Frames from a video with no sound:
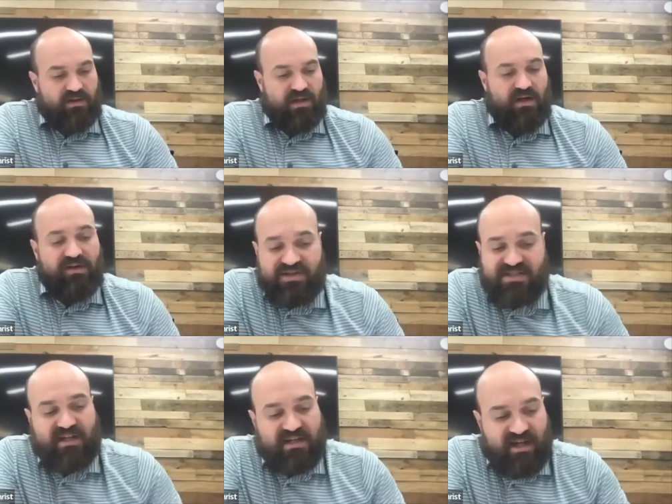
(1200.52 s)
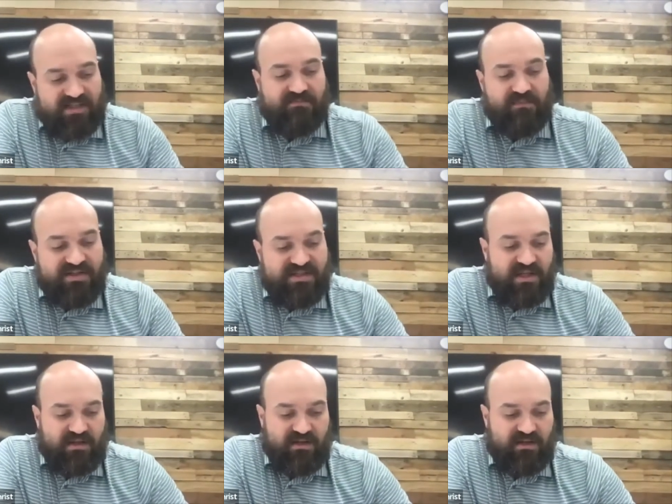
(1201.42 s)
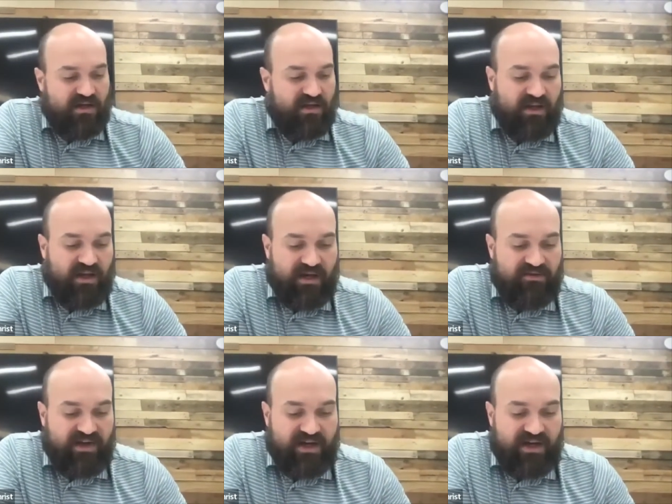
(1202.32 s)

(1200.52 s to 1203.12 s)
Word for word: and understanding God's mercy and, and how that